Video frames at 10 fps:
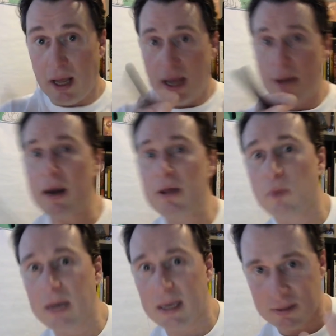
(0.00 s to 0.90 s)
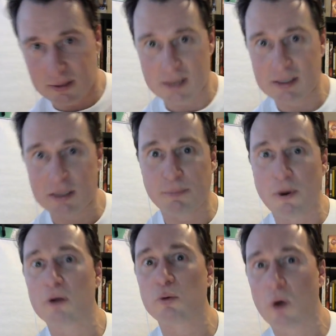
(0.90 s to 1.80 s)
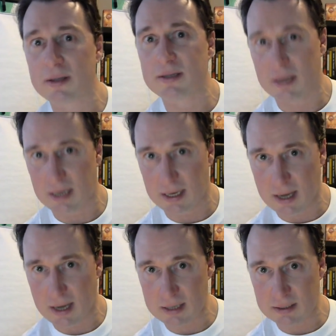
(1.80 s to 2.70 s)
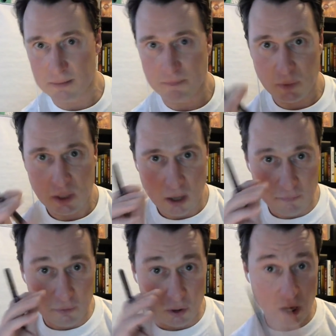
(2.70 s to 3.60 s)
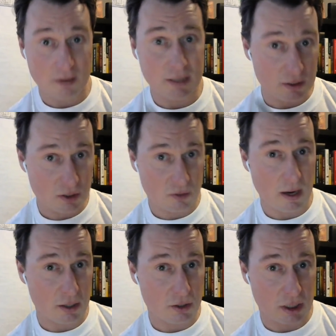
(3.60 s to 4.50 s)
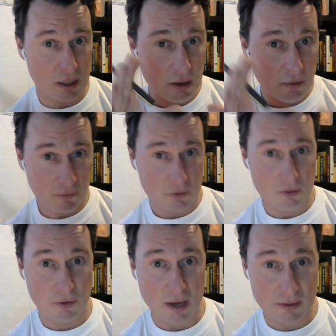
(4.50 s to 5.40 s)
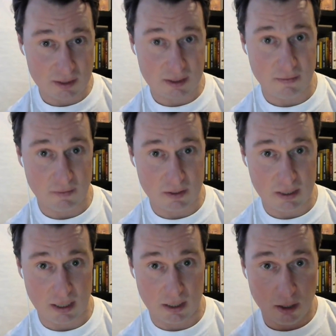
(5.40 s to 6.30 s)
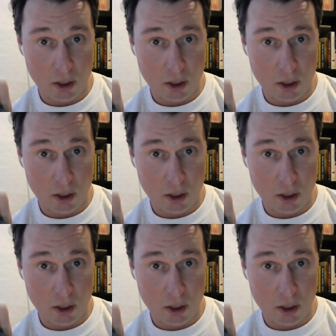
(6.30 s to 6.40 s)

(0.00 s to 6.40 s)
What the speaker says: And by the way, this is part 1 today, guys, of your content strategy for 2017.